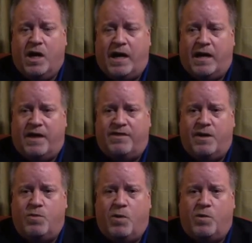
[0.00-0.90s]
I
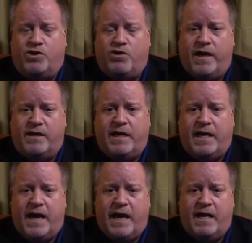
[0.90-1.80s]
think what we're trying to
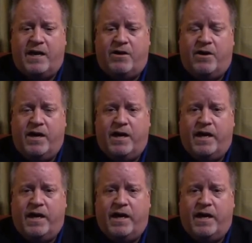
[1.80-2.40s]
get at here